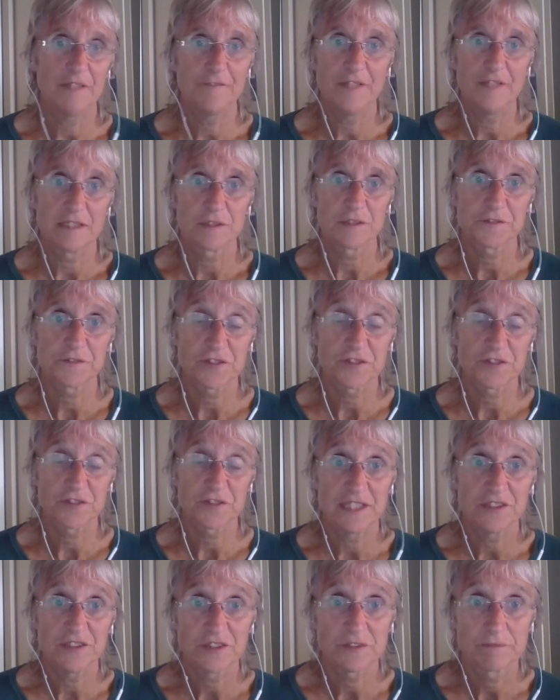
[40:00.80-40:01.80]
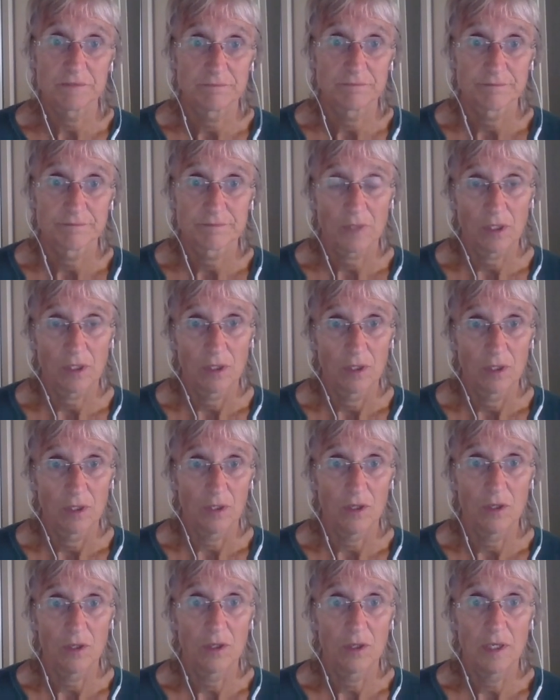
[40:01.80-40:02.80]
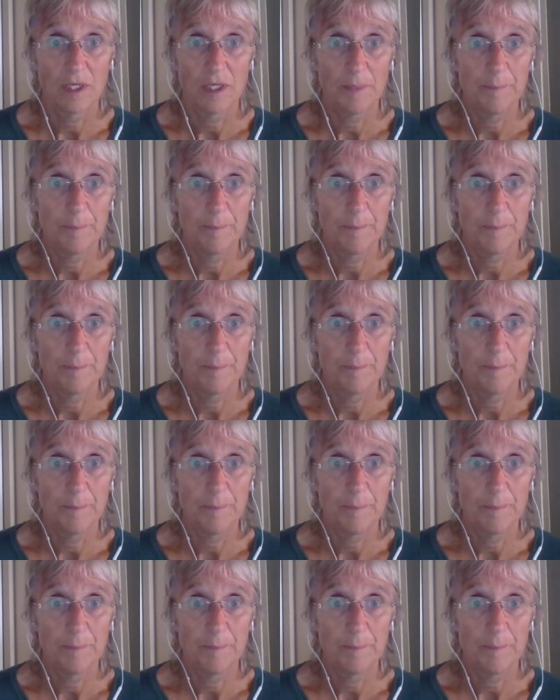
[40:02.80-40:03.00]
of stress, or